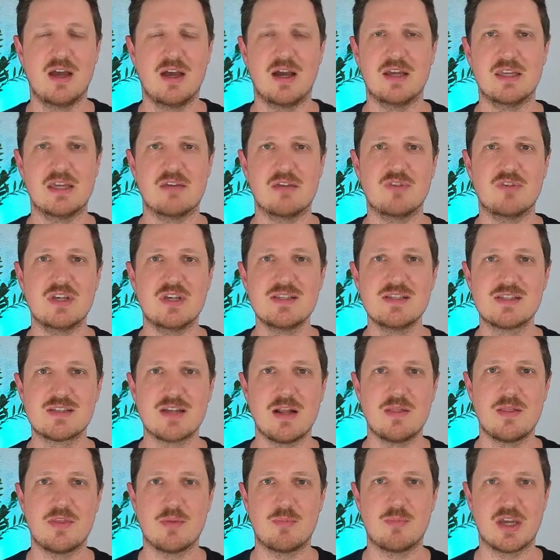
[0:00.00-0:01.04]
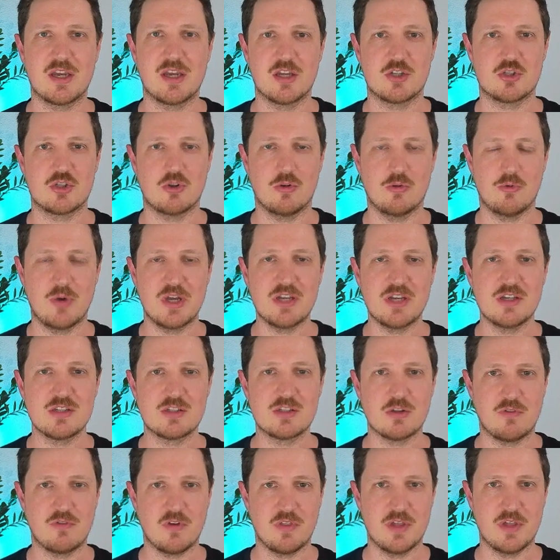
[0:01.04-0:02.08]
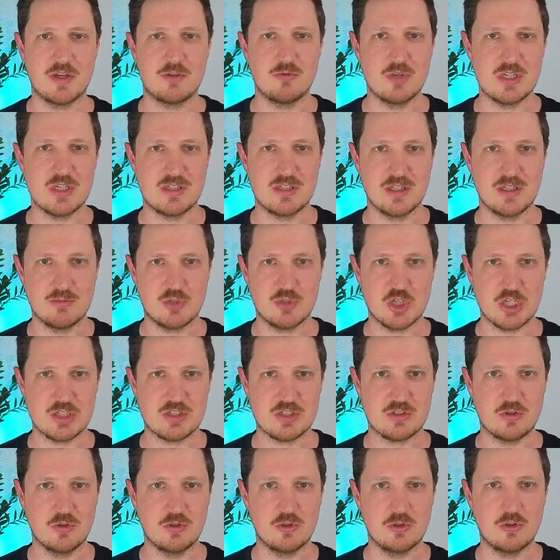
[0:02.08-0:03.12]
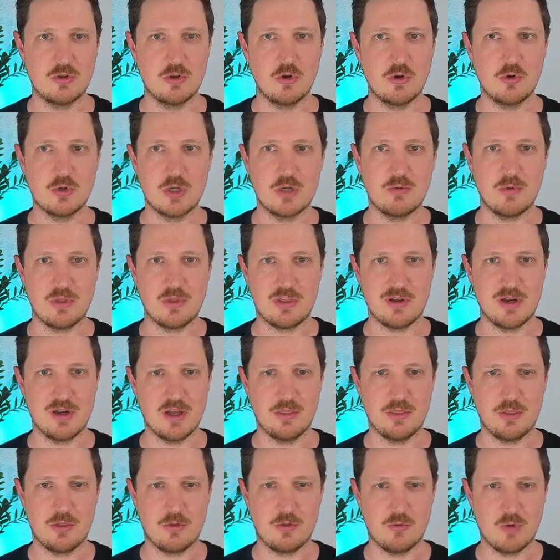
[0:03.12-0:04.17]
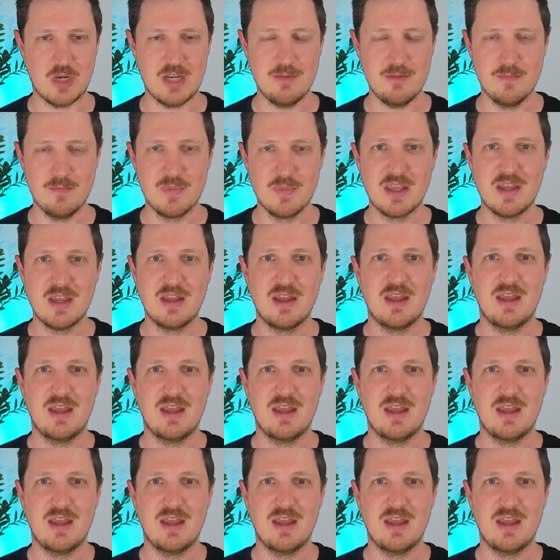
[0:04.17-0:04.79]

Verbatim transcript: I have installed the package already, so for that reason, I'm just going to load it with line 3.